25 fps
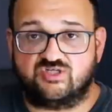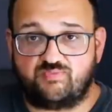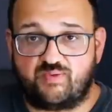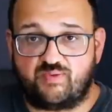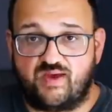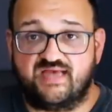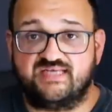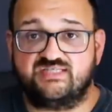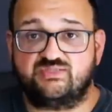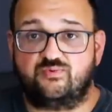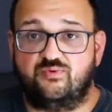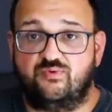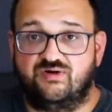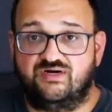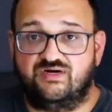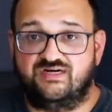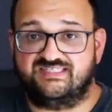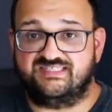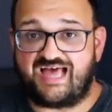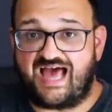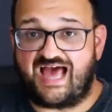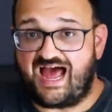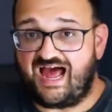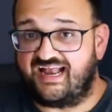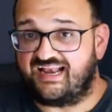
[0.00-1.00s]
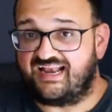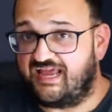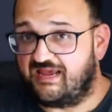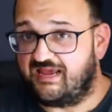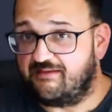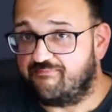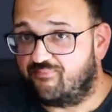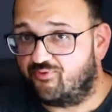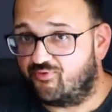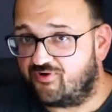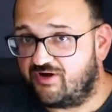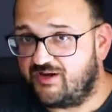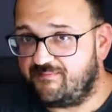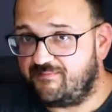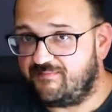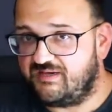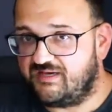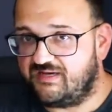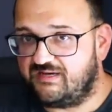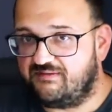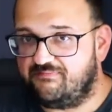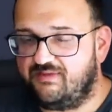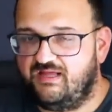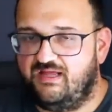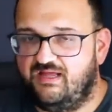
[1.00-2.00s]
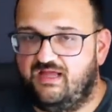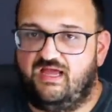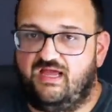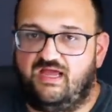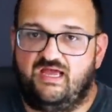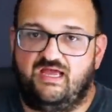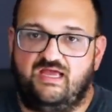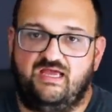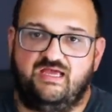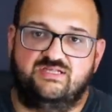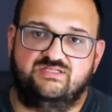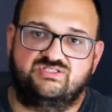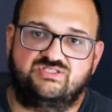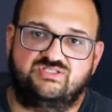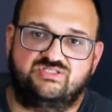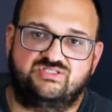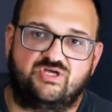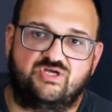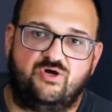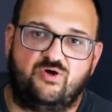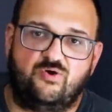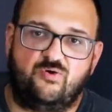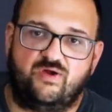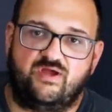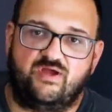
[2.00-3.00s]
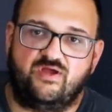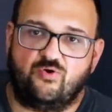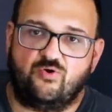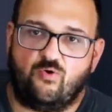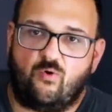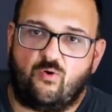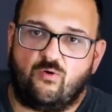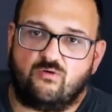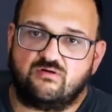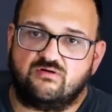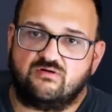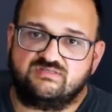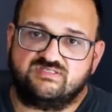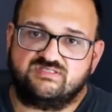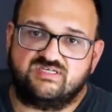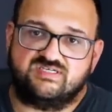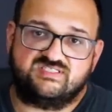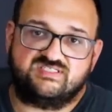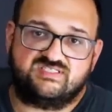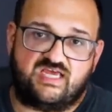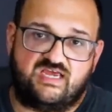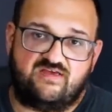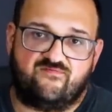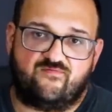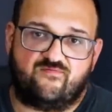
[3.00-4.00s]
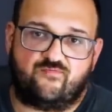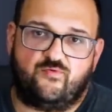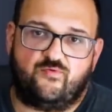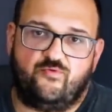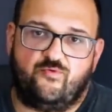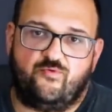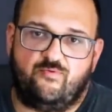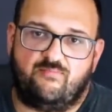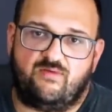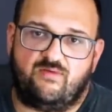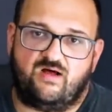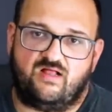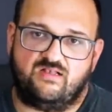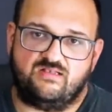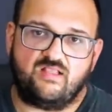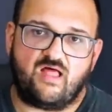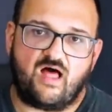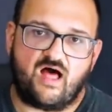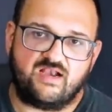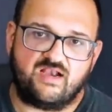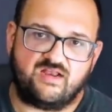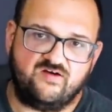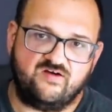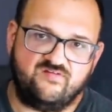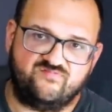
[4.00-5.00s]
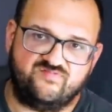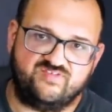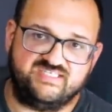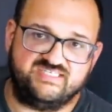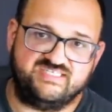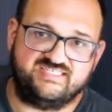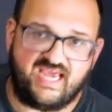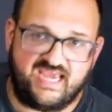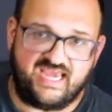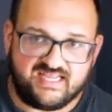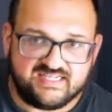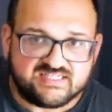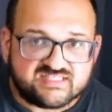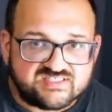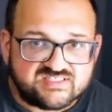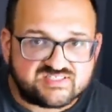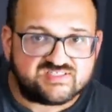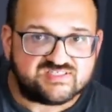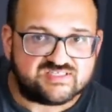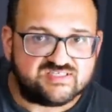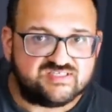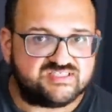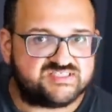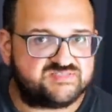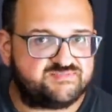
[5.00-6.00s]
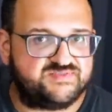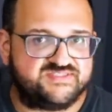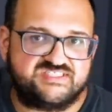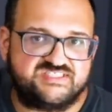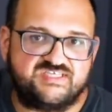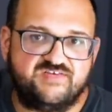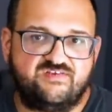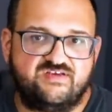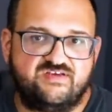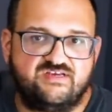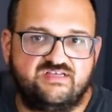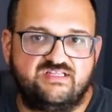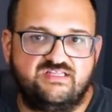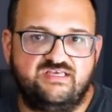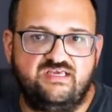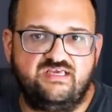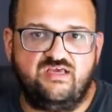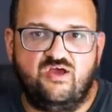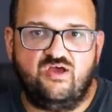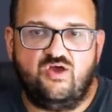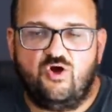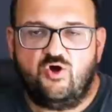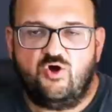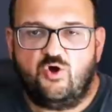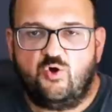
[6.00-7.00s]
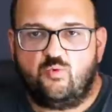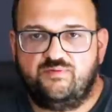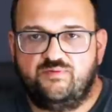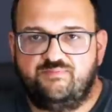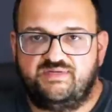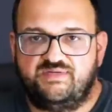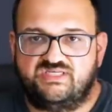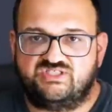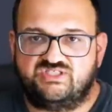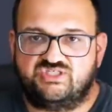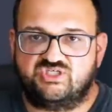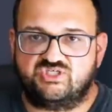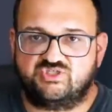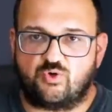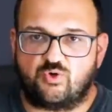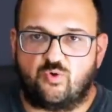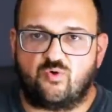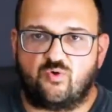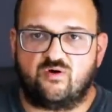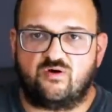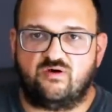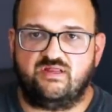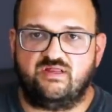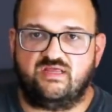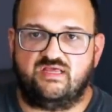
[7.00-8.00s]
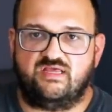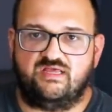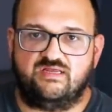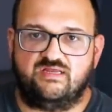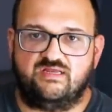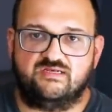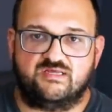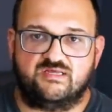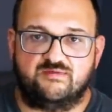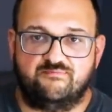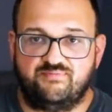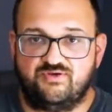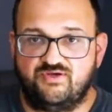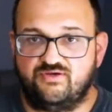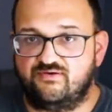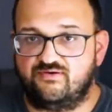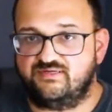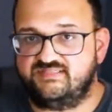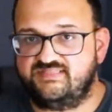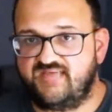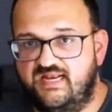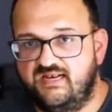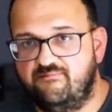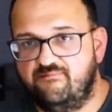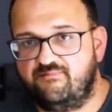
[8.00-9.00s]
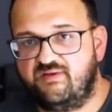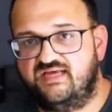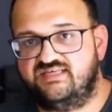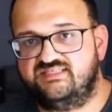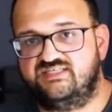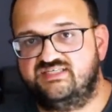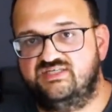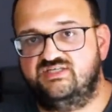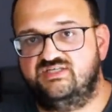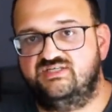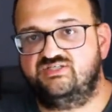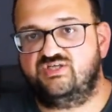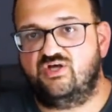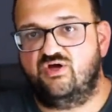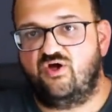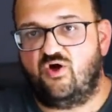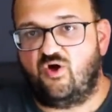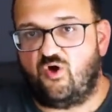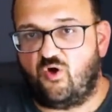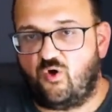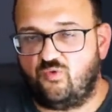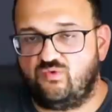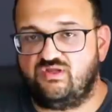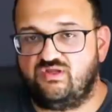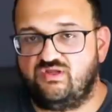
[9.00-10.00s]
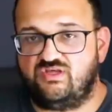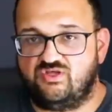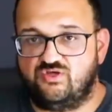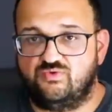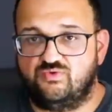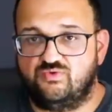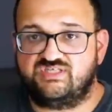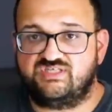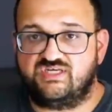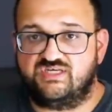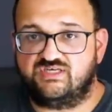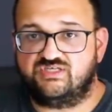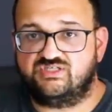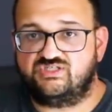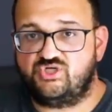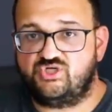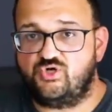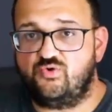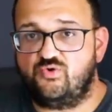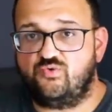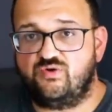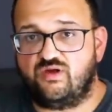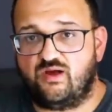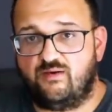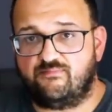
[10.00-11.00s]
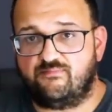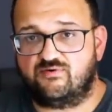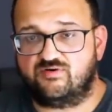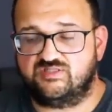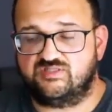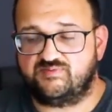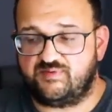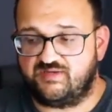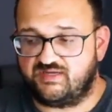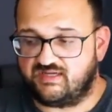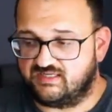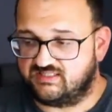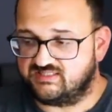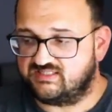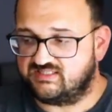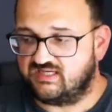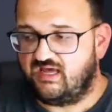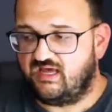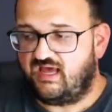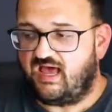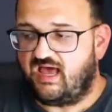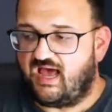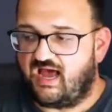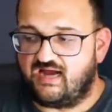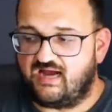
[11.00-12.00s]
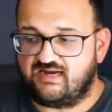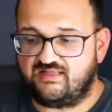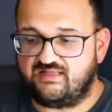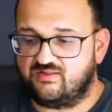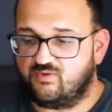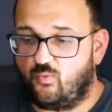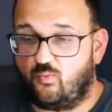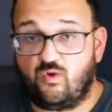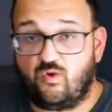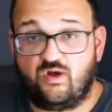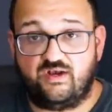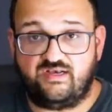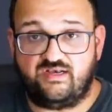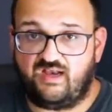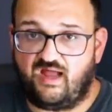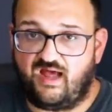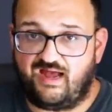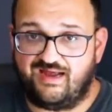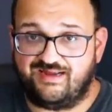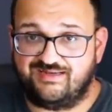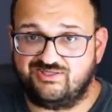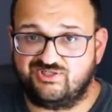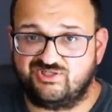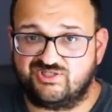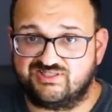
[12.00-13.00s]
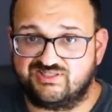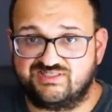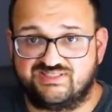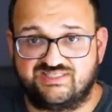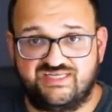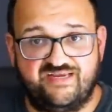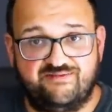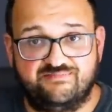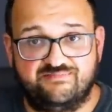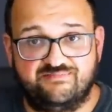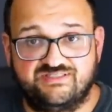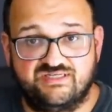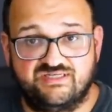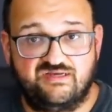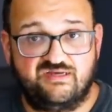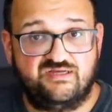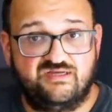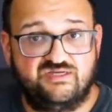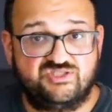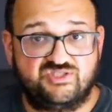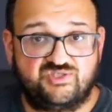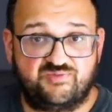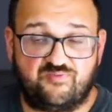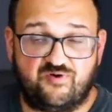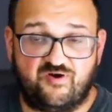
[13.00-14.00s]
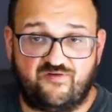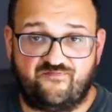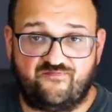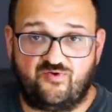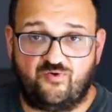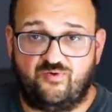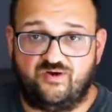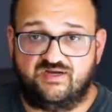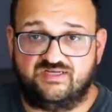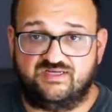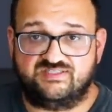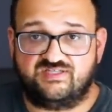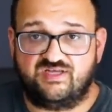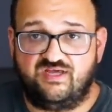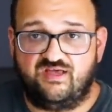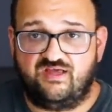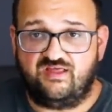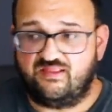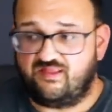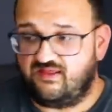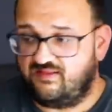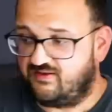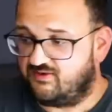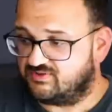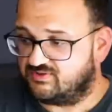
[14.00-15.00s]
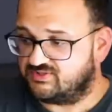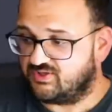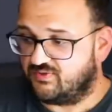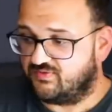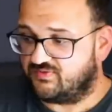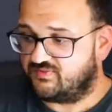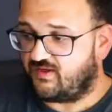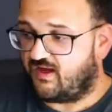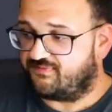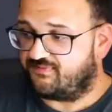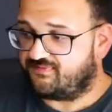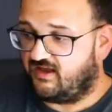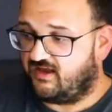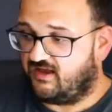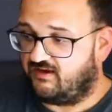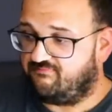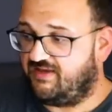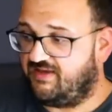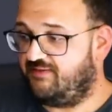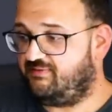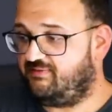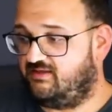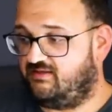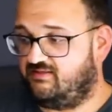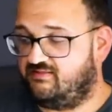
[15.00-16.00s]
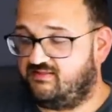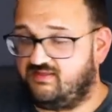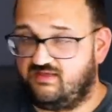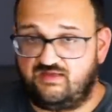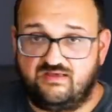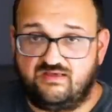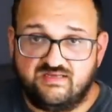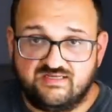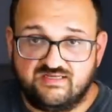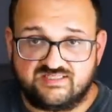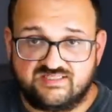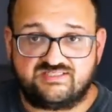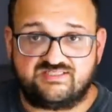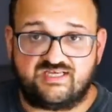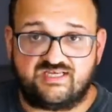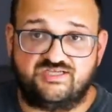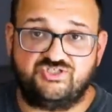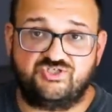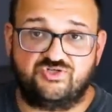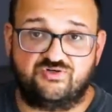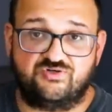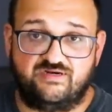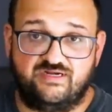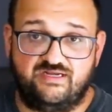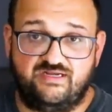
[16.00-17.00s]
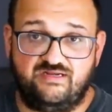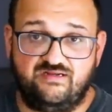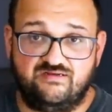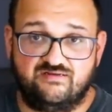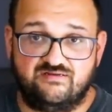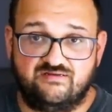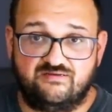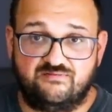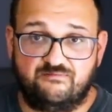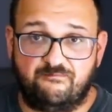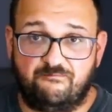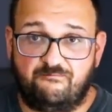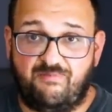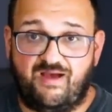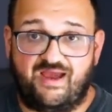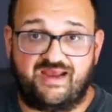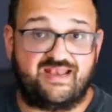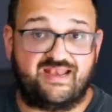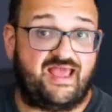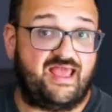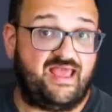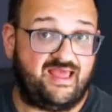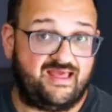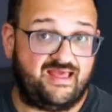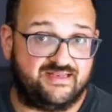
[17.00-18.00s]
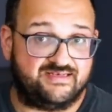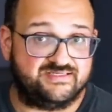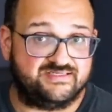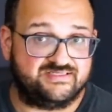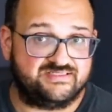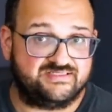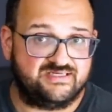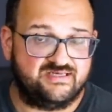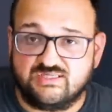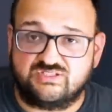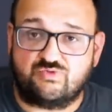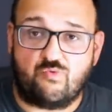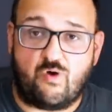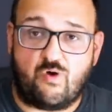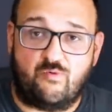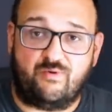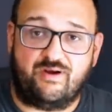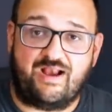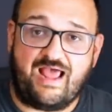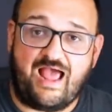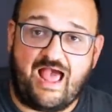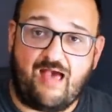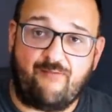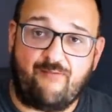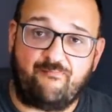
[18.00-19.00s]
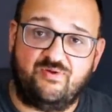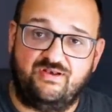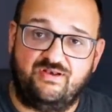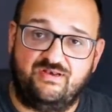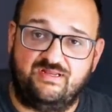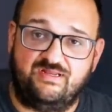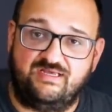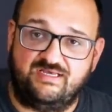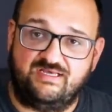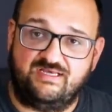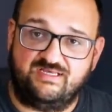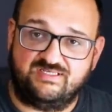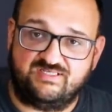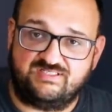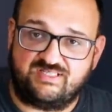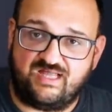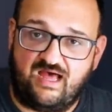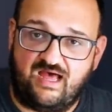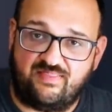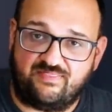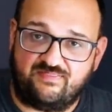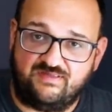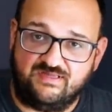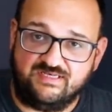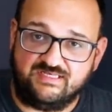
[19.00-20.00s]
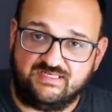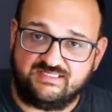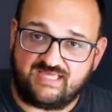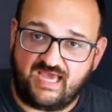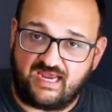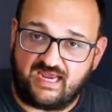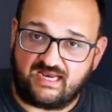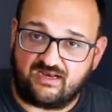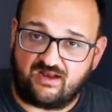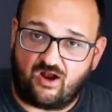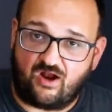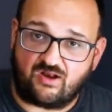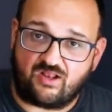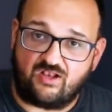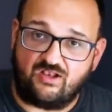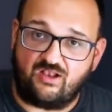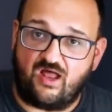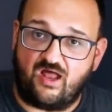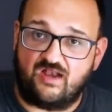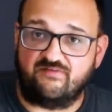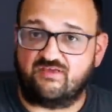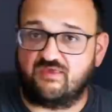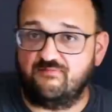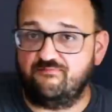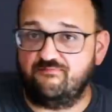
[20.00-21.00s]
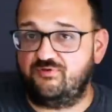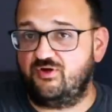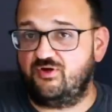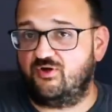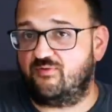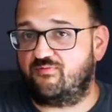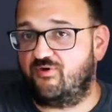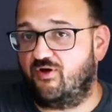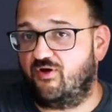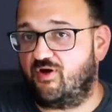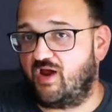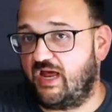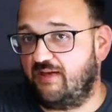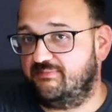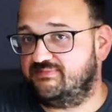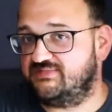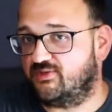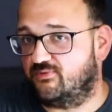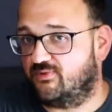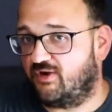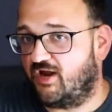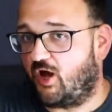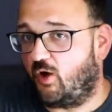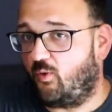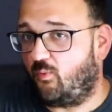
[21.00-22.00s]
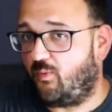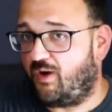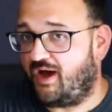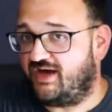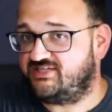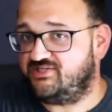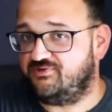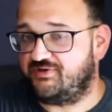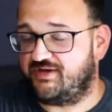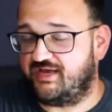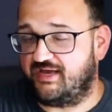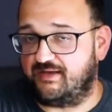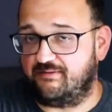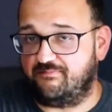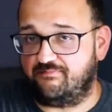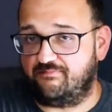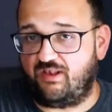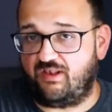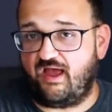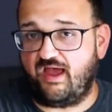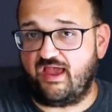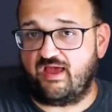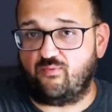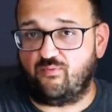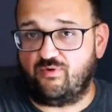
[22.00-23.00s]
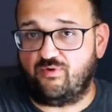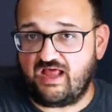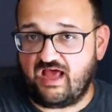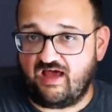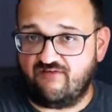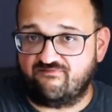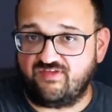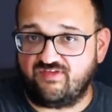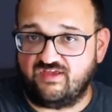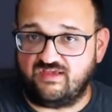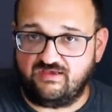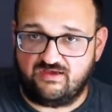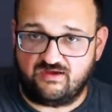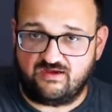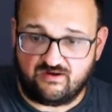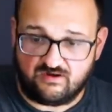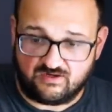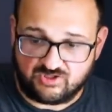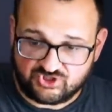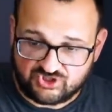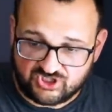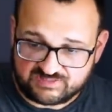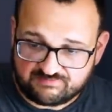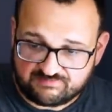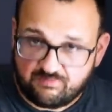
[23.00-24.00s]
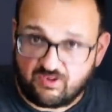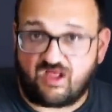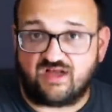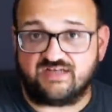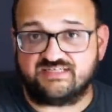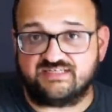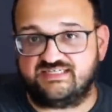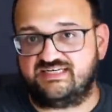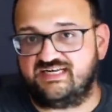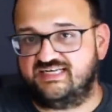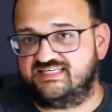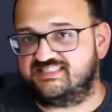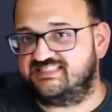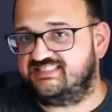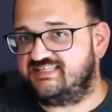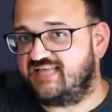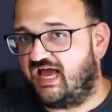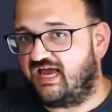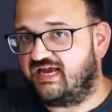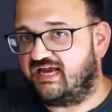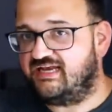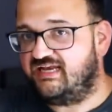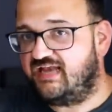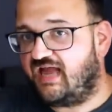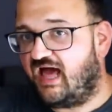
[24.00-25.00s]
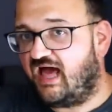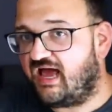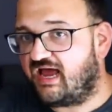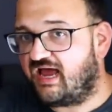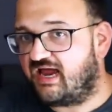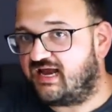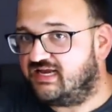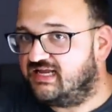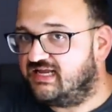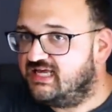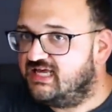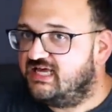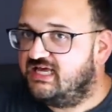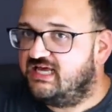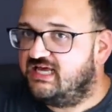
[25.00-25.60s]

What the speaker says: space, was at a premium. And so in order to save room, a lot of dates specifically would be stored in computer databases only using two numbers, because adding the 19 just seemed superfluous. Then there was no thought that maybe the century might end. So what would happen is that the date on a lot of computer programs that were not Y2K compliant would have the year just plugged in as 99.